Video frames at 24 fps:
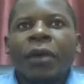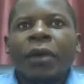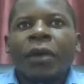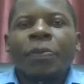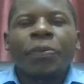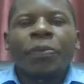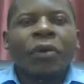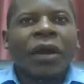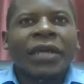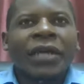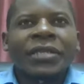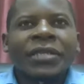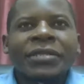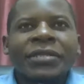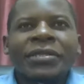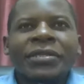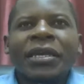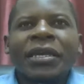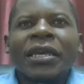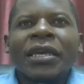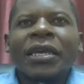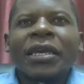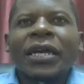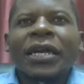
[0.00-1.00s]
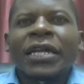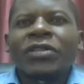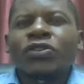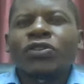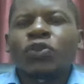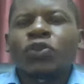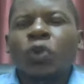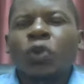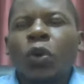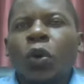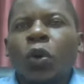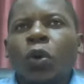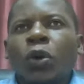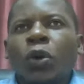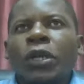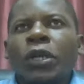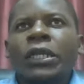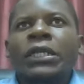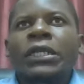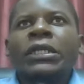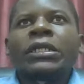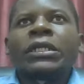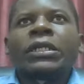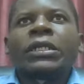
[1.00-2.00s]
pricing and so
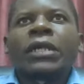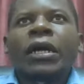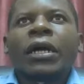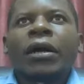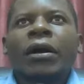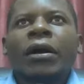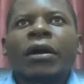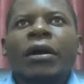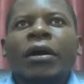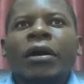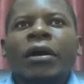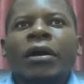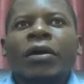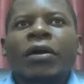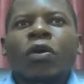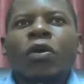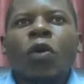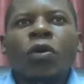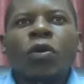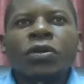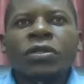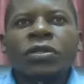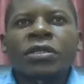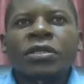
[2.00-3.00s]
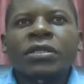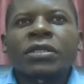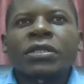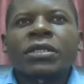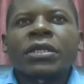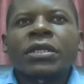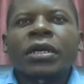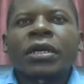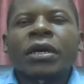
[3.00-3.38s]
on, cost,